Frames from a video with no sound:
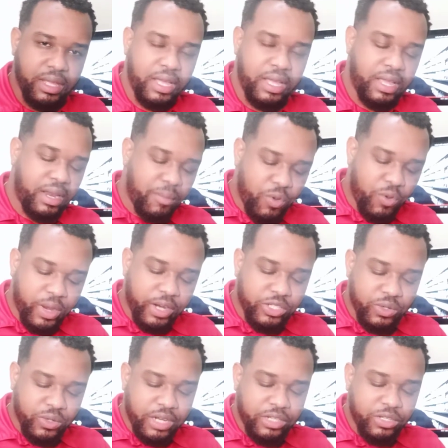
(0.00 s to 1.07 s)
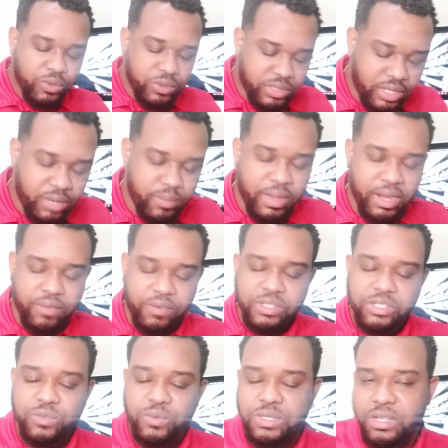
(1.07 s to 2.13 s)
and I'm quite sure that you'll see the
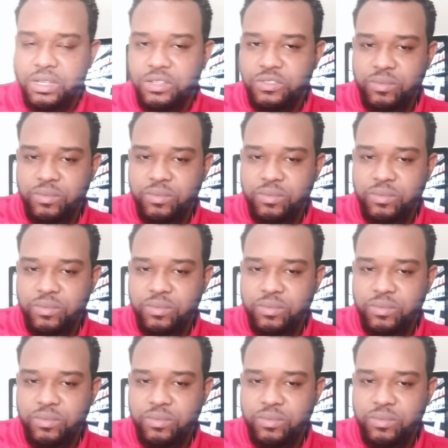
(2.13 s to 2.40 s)
beneficial results